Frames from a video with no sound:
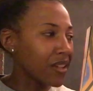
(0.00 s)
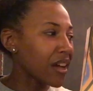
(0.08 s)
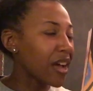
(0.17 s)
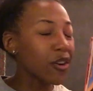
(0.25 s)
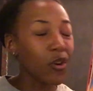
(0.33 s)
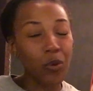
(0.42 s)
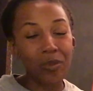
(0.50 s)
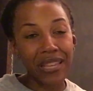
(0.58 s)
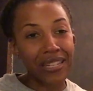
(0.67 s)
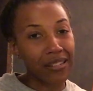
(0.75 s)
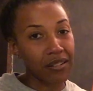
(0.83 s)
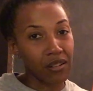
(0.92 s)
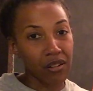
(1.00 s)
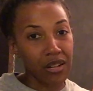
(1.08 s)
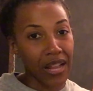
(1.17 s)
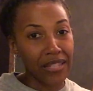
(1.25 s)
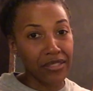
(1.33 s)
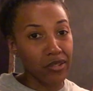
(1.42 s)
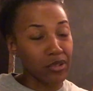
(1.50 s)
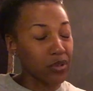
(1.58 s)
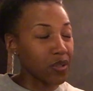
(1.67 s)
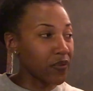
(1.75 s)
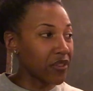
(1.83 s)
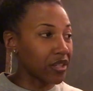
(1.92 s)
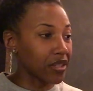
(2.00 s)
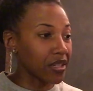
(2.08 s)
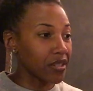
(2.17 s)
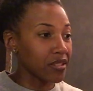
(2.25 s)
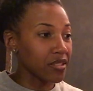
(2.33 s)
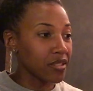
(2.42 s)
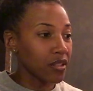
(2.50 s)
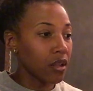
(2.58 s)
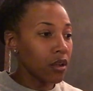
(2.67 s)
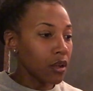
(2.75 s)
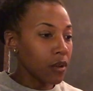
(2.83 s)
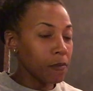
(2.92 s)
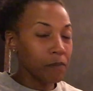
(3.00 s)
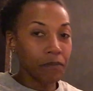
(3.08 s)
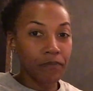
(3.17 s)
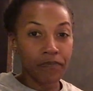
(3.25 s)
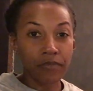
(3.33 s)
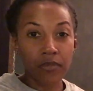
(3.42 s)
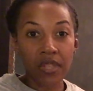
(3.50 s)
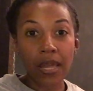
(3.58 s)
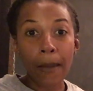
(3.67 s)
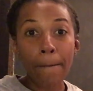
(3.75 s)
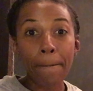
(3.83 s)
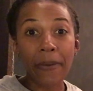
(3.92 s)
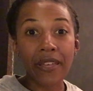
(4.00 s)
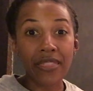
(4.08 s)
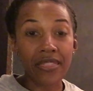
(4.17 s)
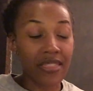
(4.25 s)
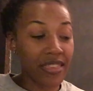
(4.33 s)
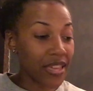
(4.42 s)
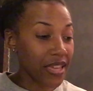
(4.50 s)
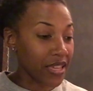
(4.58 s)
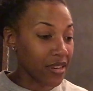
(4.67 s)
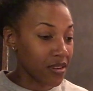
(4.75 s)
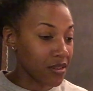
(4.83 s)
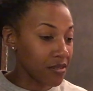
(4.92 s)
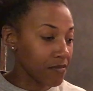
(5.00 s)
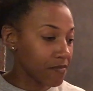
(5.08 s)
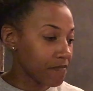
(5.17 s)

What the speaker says: I hope that didn't hurt Isatou's feelings. But then